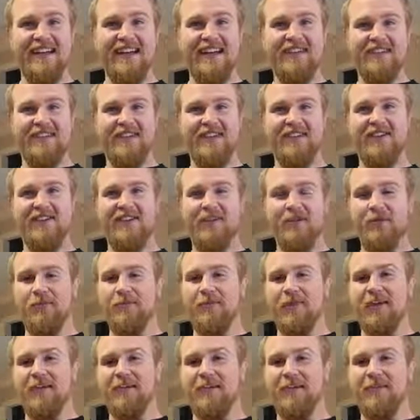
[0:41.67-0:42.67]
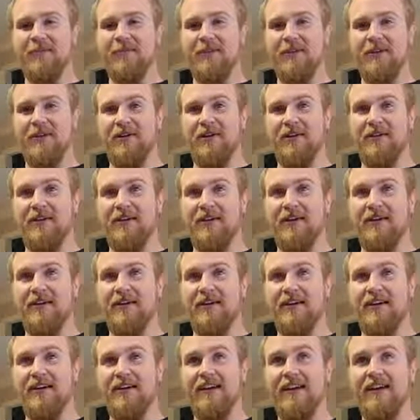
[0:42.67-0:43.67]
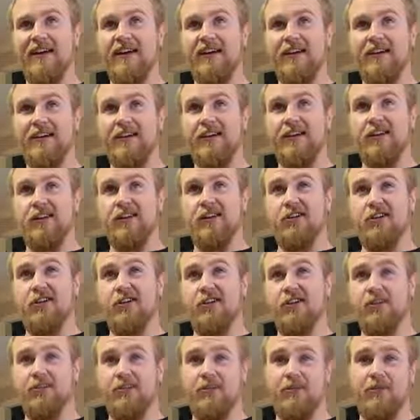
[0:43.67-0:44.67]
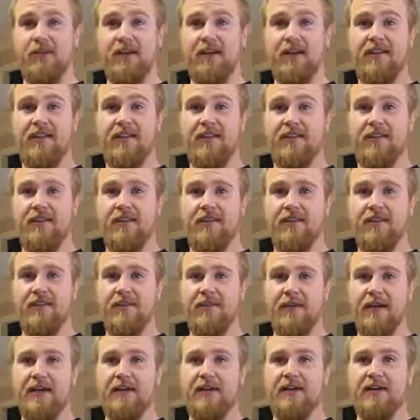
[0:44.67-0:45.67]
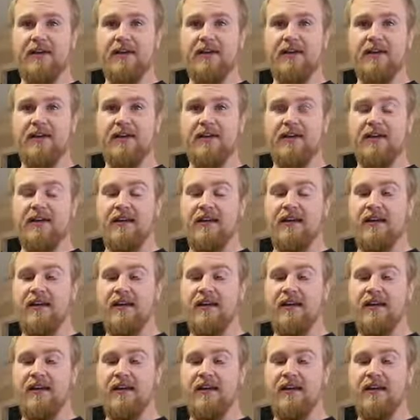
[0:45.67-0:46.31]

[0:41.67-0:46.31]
You know, this whole project's been about a year and 2 months in the making,